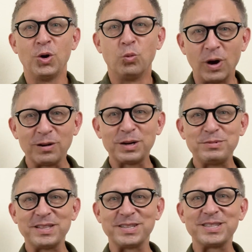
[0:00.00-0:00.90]
Welcome
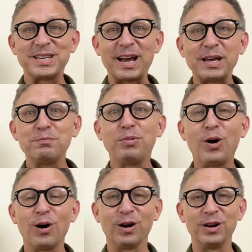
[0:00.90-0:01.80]
to the second
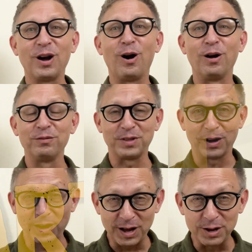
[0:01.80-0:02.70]
part of the
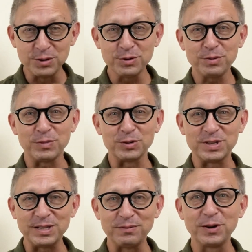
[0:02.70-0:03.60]
100
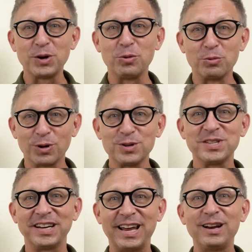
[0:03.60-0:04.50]
most difficult words
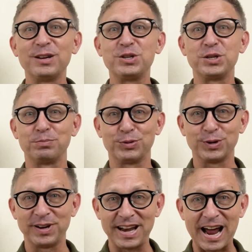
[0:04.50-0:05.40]
in English to
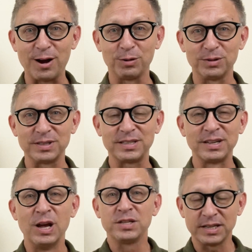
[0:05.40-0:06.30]
pronounce.
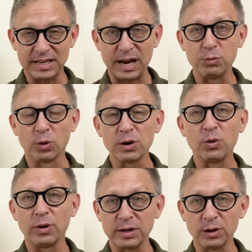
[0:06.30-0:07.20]
Today we're
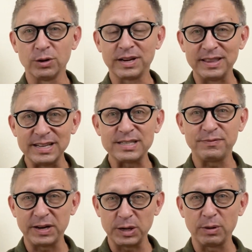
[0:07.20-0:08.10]
going to look in this
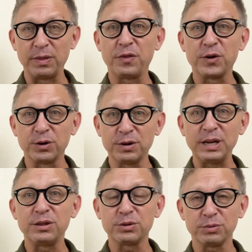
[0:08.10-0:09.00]
video at
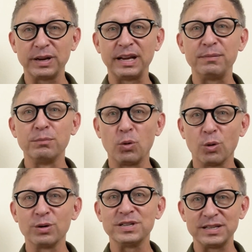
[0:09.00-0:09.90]
33
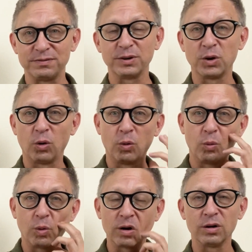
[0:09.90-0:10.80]
more difficult
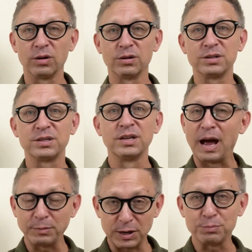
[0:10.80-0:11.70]
words.
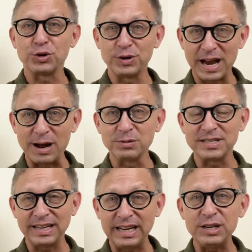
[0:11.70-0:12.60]
I'm going to
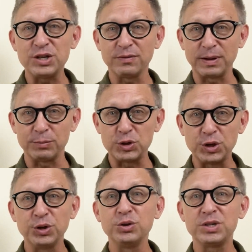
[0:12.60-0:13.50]
pronounce each of them
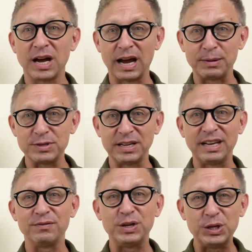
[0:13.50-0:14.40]
2 times and
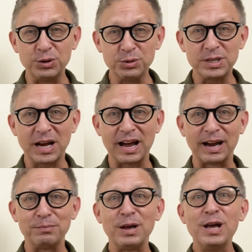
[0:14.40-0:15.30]
give you time